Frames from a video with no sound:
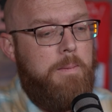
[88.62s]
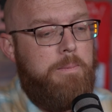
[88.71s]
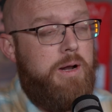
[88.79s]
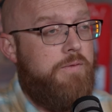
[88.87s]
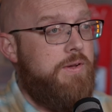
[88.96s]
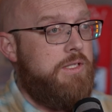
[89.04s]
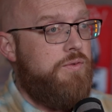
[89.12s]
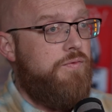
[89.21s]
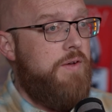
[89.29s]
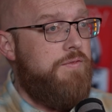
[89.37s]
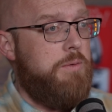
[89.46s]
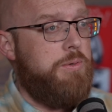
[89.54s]
But if he's
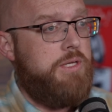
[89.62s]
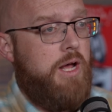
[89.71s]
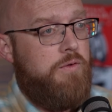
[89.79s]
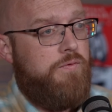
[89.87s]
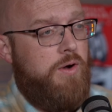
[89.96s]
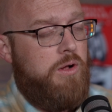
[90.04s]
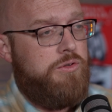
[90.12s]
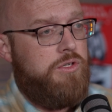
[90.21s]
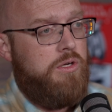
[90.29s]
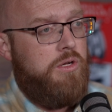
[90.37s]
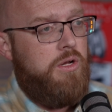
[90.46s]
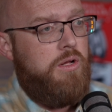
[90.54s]
50% at fault,
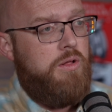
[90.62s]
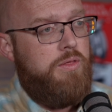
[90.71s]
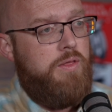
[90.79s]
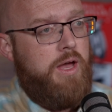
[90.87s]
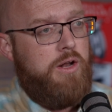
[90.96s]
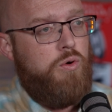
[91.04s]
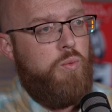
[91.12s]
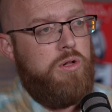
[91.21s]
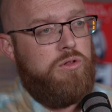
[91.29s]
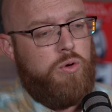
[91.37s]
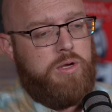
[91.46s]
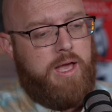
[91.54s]
then we
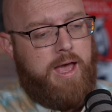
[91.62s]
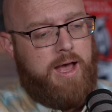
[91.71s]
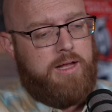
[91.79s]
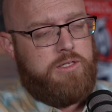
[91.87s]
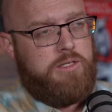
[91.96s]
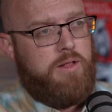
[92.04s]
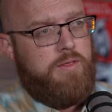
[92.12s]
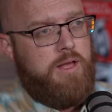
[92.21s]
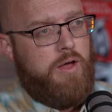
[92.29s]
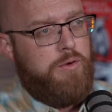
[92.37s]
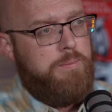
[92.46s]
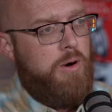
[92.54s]
look at the
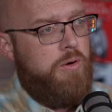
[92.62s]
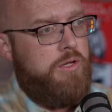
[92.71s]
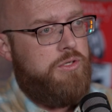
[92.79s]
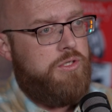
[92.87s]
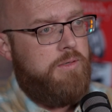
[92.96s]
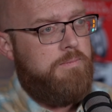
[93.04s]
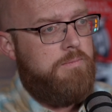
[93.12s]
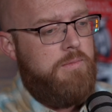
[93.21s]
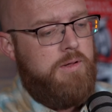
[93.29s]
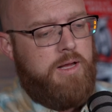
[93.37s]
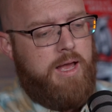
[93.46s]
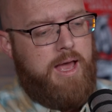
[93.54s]
other parties
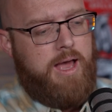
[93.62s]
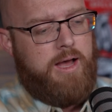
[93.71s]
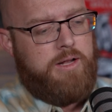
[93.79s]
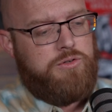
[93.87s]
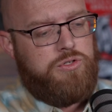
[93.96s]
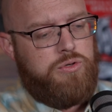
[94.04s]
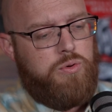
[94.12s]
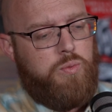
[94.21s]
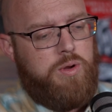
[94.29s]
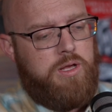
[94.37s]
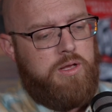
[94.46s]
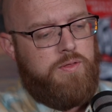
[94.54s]
and
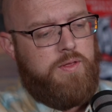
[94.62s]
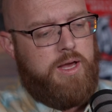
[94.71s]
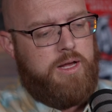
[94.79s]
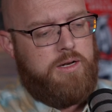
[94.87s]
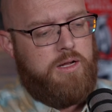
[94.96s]
we then